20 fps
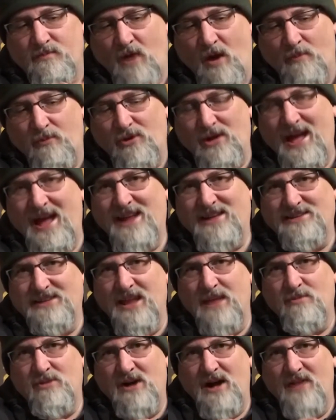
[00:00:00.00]
black
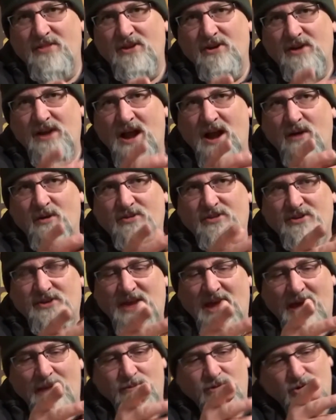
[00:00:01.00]
label on there now with the
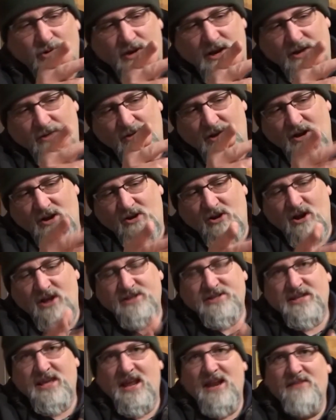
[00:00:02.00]
Knob Creek written
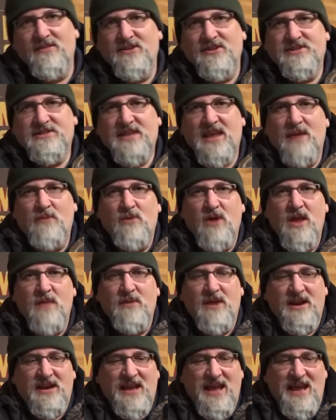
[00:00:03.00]
across kind of the same way,
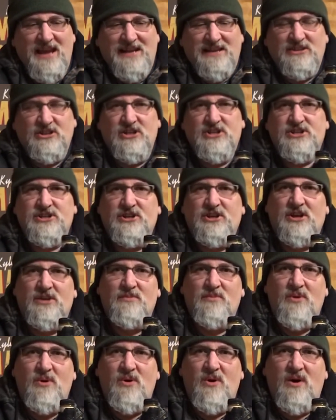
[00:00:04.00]
but it kind of looks a little
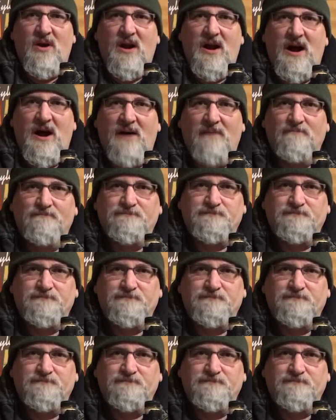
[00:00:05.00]
more up